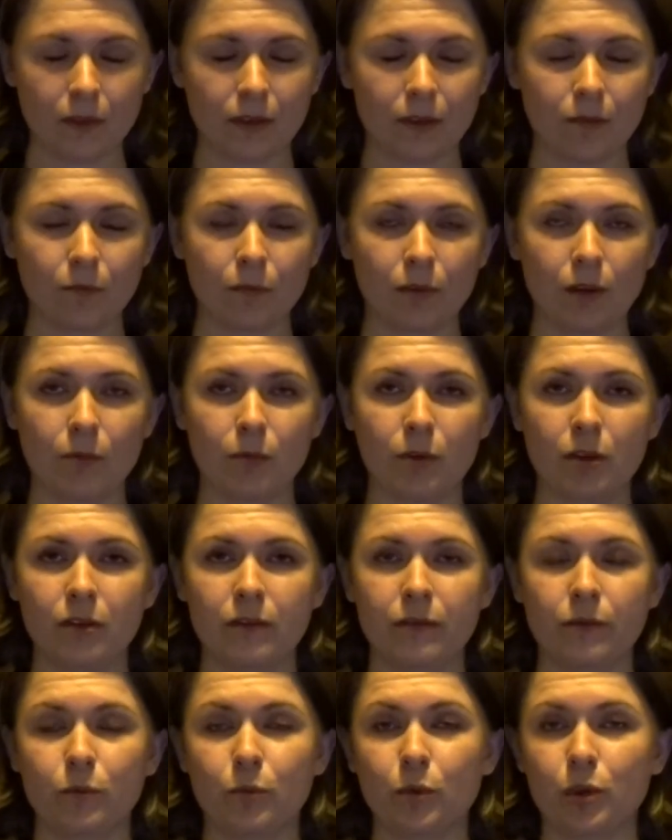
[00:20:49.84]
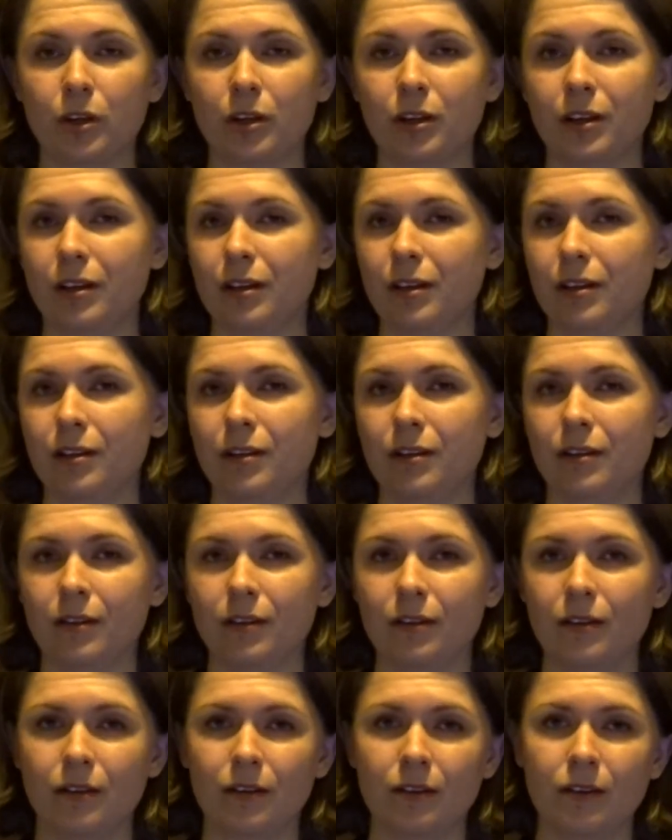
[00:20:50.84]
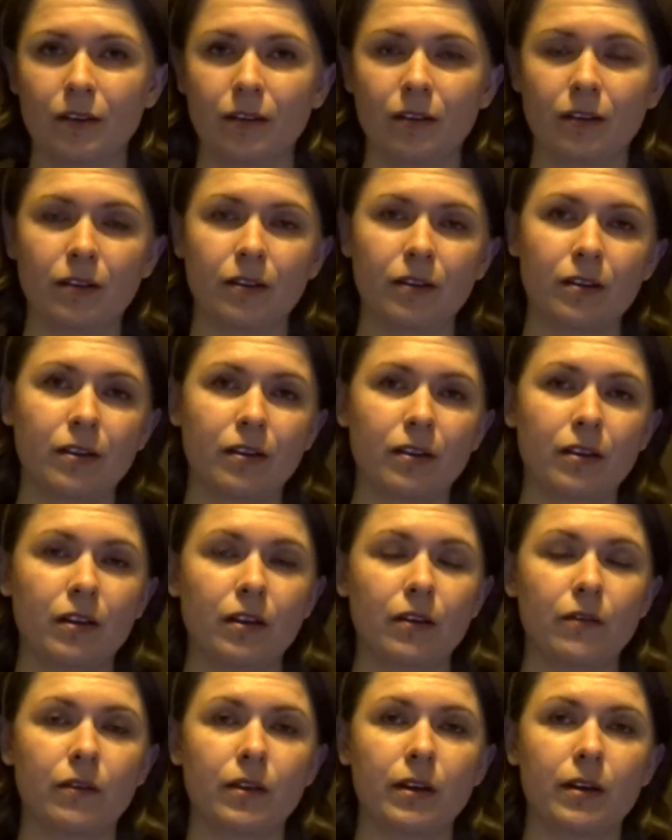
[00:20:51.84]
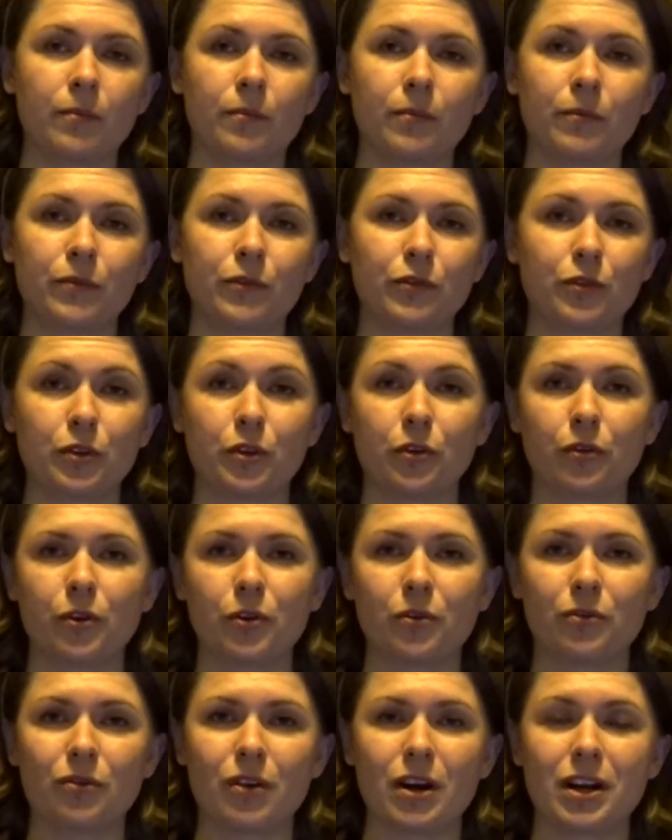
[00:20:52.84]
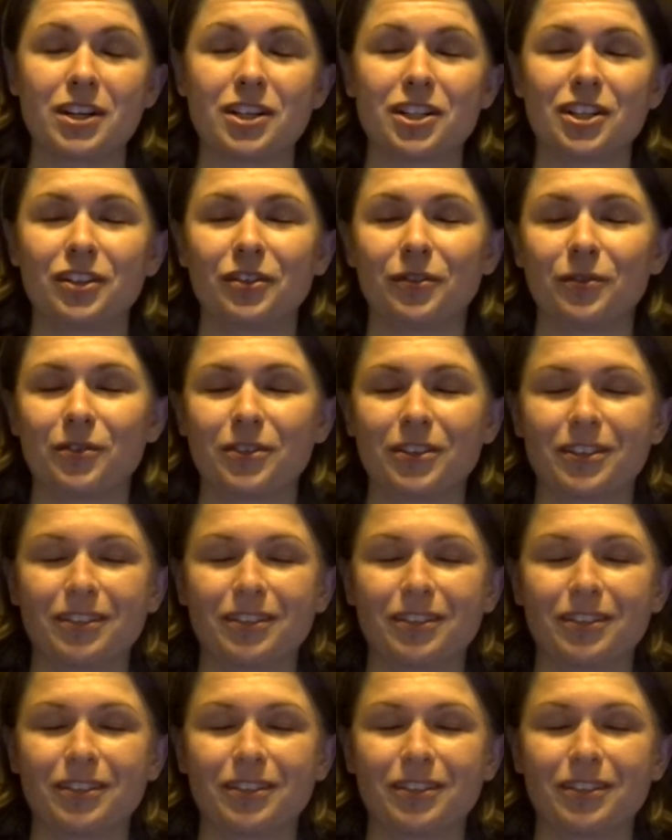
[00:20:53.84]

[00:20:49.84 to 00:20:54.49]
Maybe even one day give them to your own grandchildren.